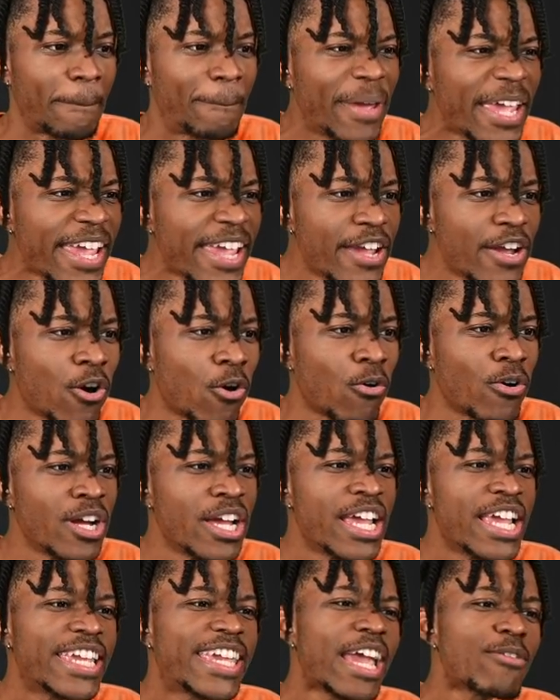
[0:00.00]
Bill.
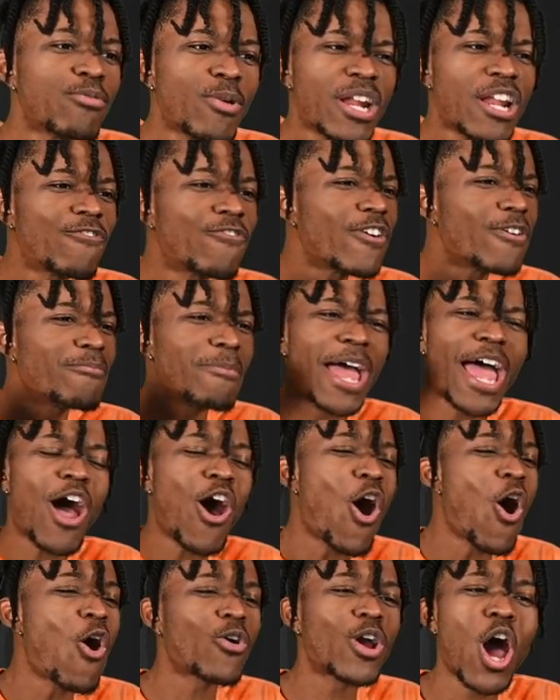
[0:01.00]
Get rid of him at
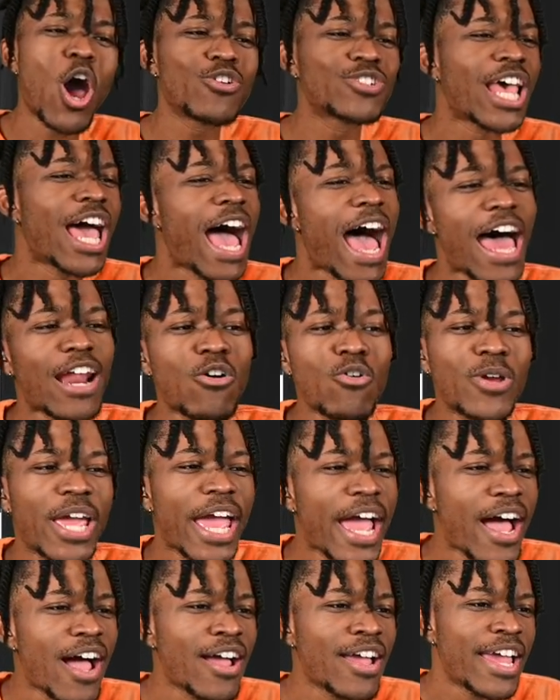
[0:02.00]
all costs. I don't
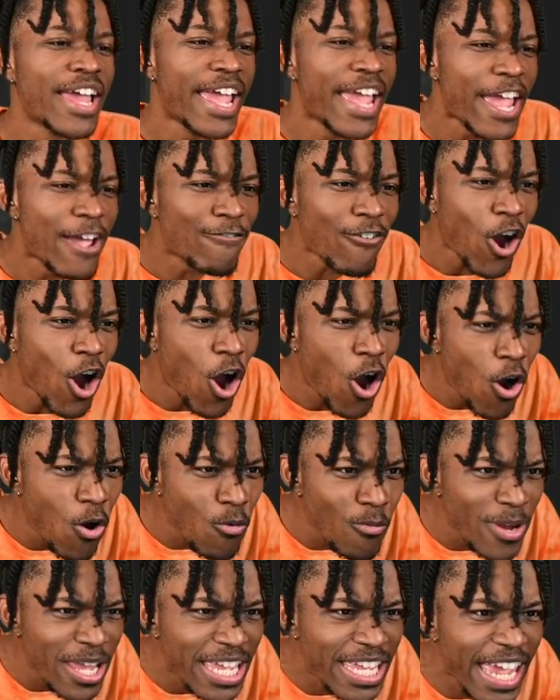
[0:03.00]
care if all
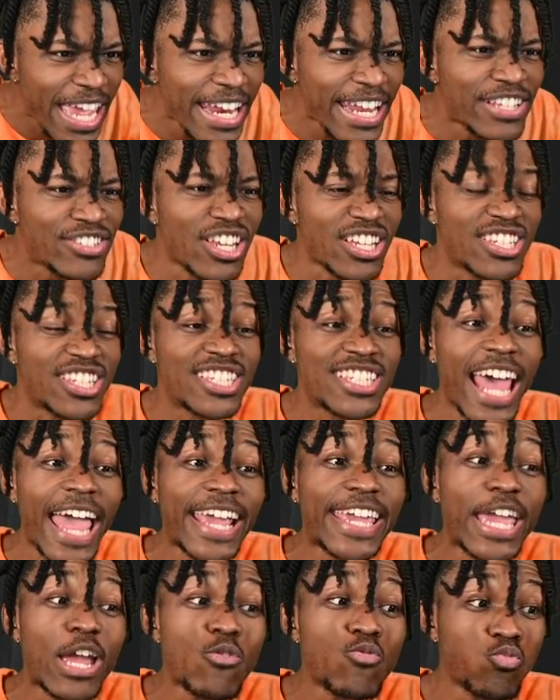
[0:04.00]
we get is a
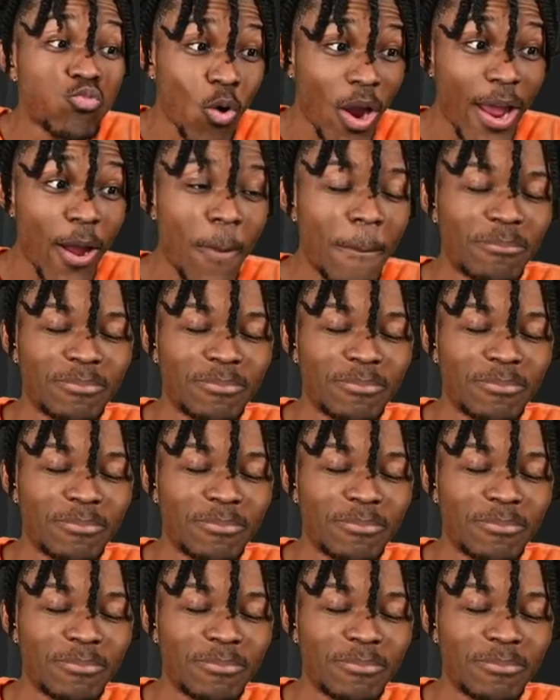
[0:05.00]
second round.